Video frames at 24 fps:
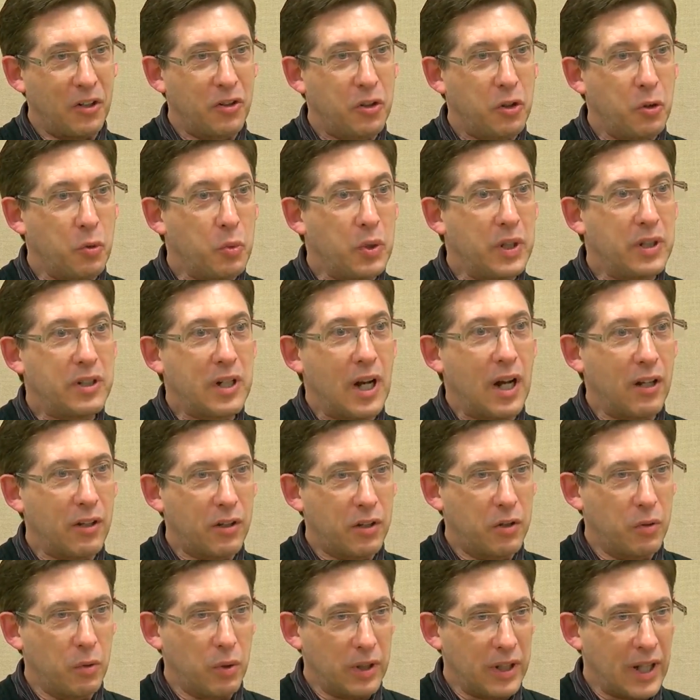to reach out
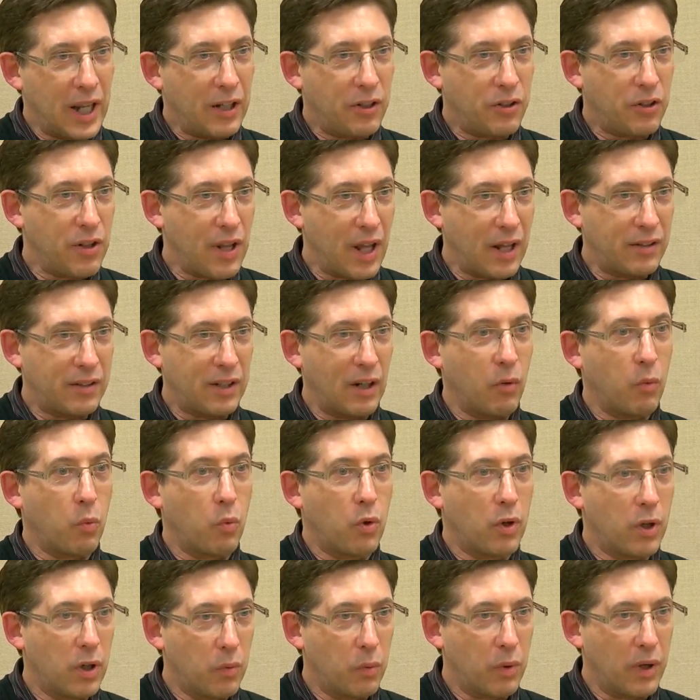to a nation that's at
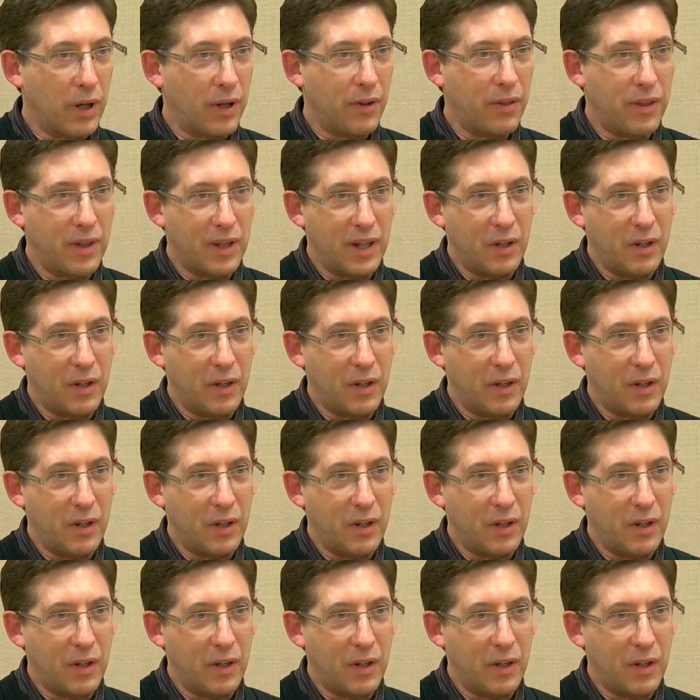war with